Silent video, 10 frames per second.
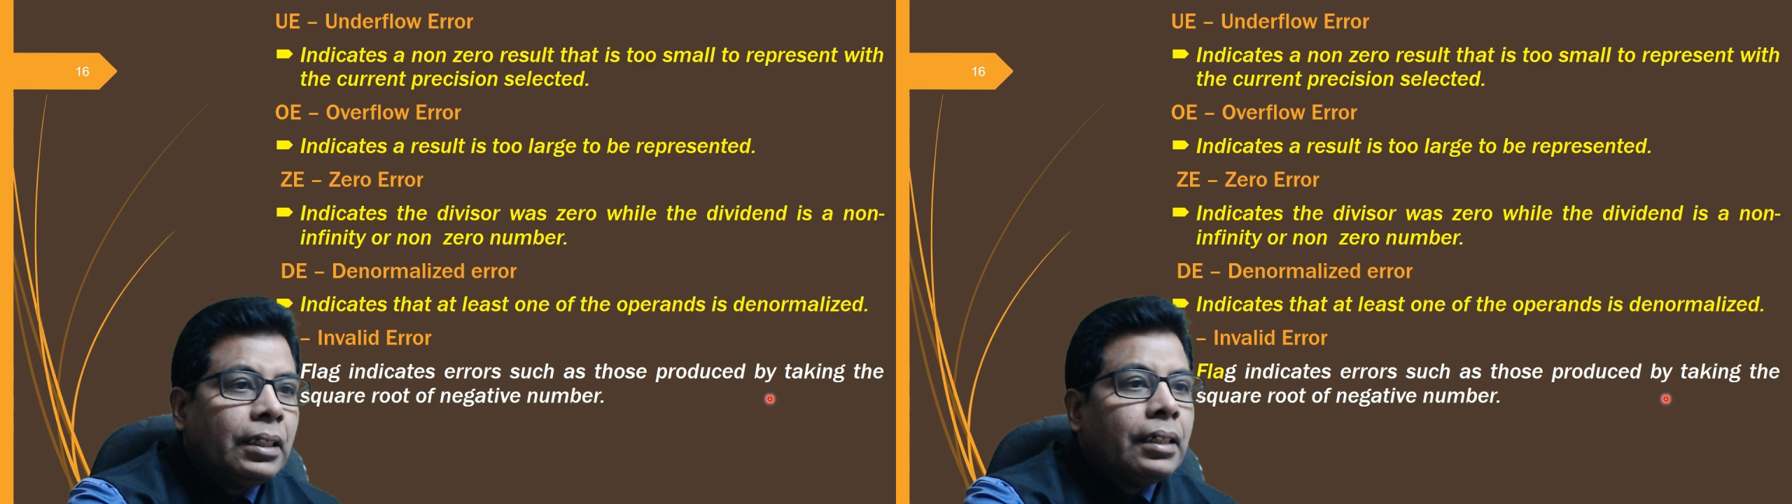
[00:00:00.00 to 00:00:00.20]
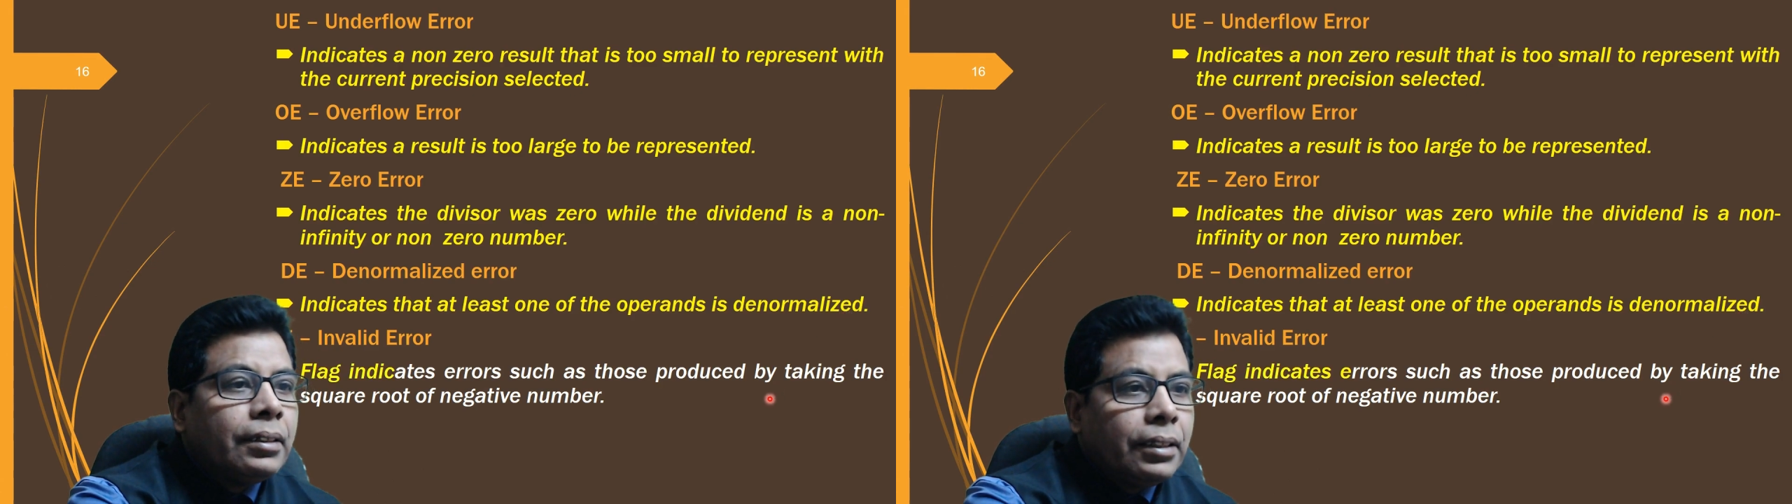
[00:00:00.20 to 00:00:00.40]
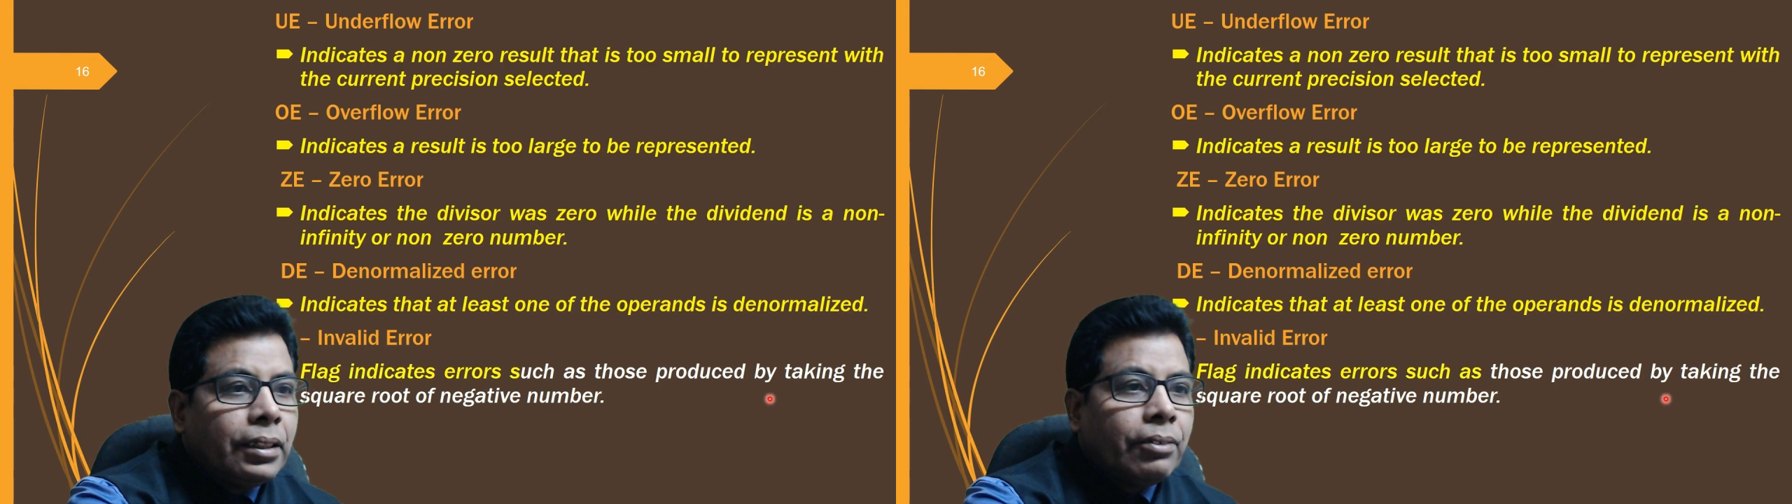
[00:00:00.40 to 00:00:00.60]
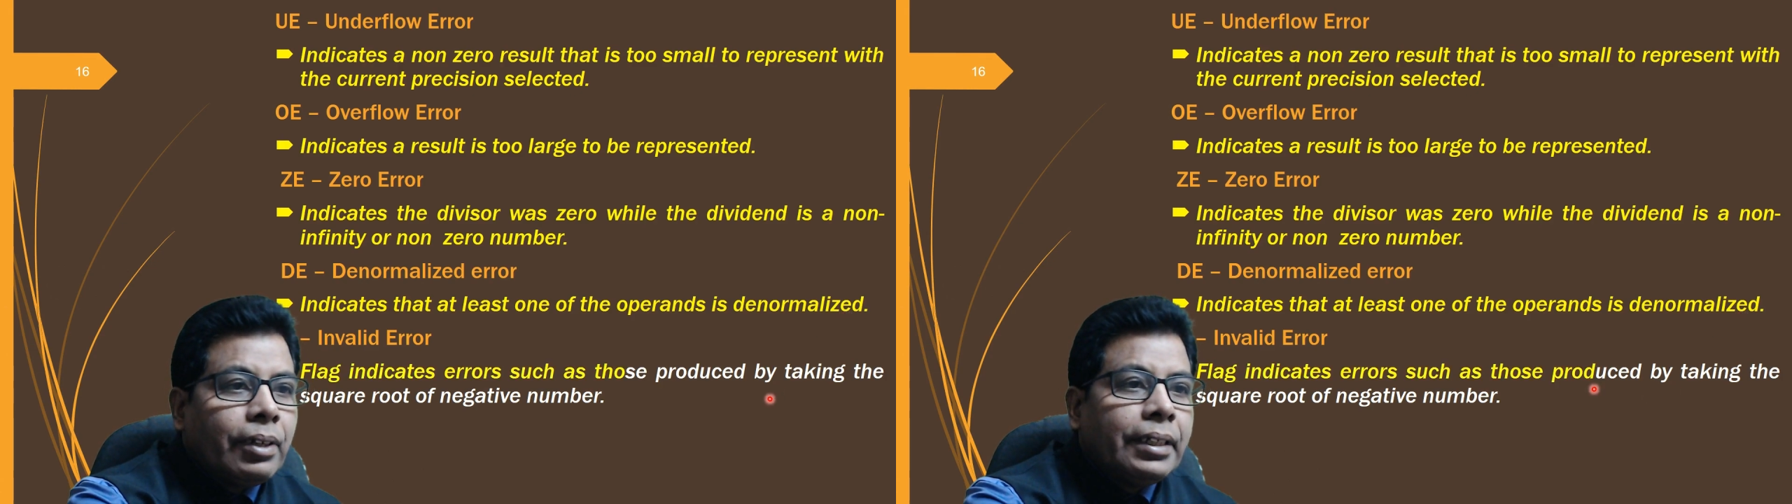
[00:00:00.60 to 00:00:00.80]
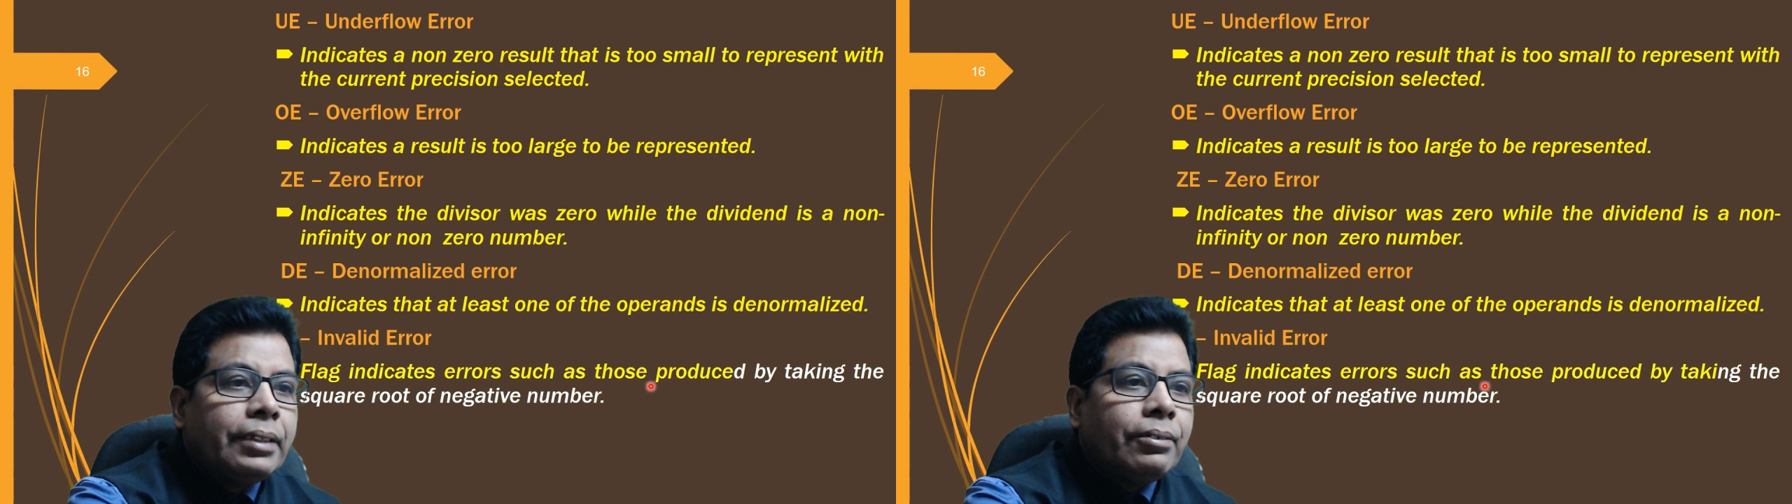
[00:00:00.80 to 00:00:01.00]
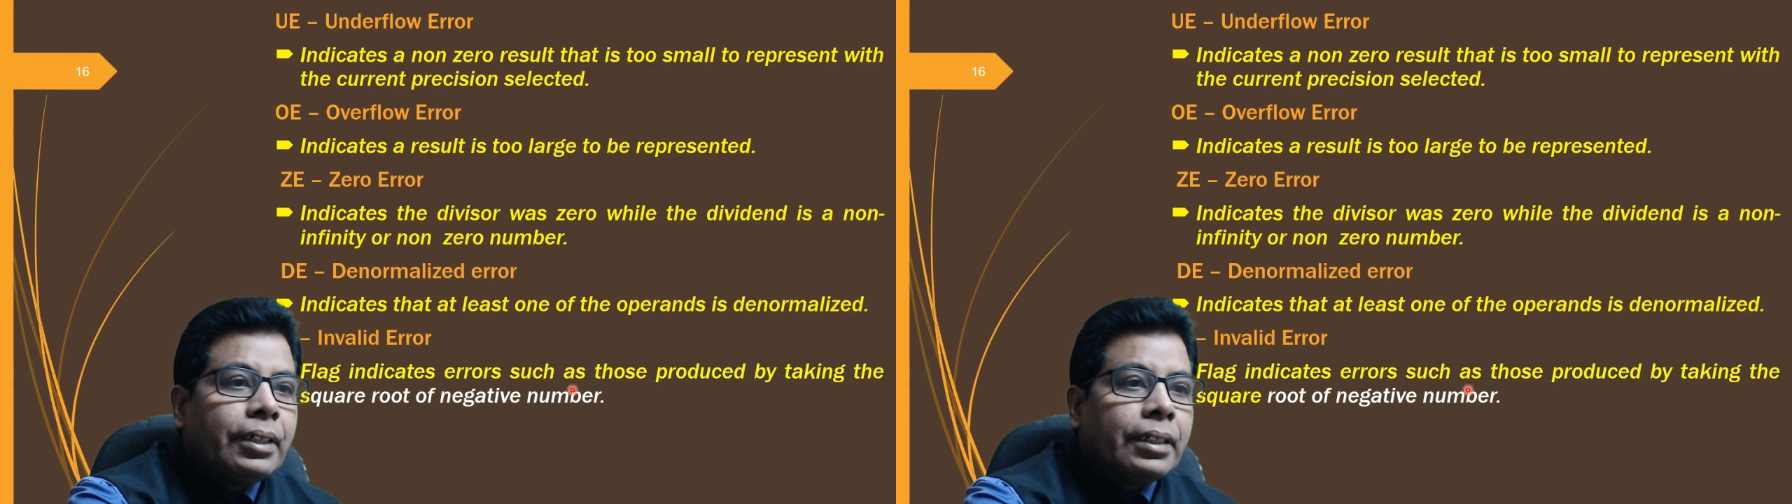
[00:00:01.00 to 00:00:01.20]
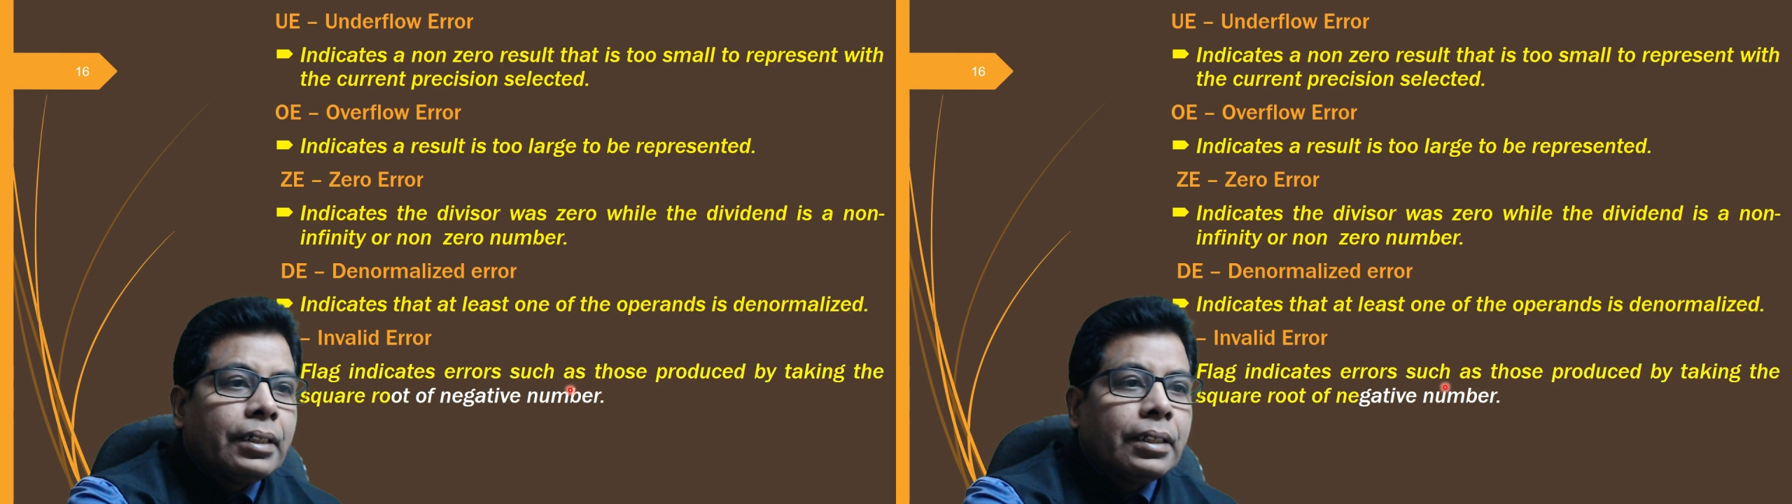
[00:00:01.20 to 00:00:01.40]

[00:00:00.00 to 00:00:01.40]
Then invalid error